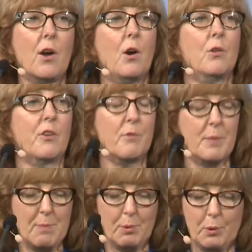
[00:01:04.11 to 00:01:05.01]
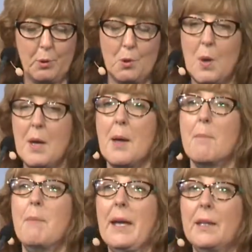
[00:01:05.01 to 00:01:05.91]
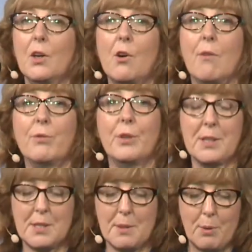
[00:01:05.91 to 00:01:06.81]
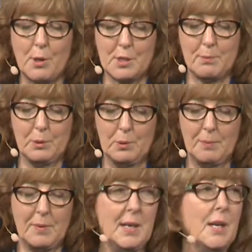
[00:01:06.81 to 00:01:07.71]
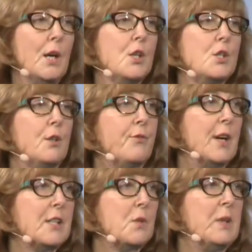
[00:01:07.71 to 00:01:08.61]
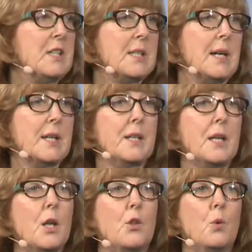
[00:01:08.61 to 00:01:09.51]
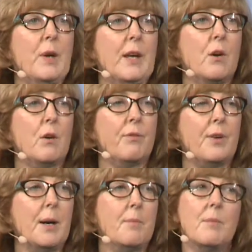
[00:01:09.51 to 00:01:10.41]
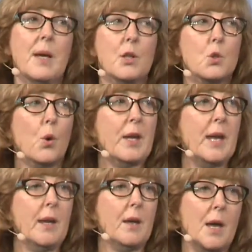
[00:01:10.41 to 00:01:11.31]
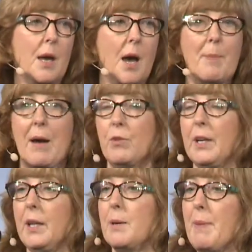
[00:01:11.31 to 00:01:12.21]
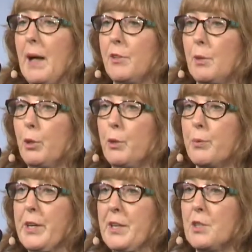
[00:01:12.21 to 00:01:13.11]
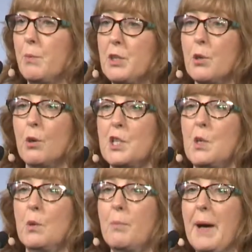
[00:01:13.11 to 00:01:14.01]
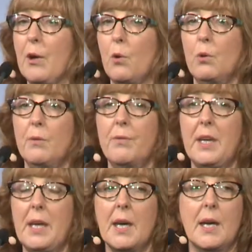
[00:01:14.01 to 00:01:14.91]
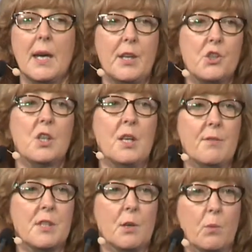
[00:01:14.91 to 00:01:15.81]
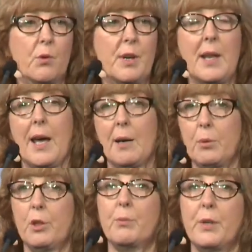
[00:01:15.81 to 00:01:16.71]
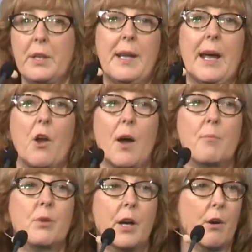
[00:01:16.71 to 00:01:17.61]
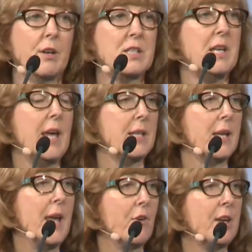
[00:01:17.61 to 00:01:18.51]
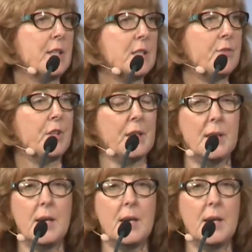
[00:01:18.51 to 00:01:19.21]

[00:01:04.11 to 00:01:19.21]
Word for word: a whole lot of people who made the conference possible. So for us, we started the week off talking about the blueprint, and we talked to you about all of the initiatives that were in our blueprint and our 9 priority areas for the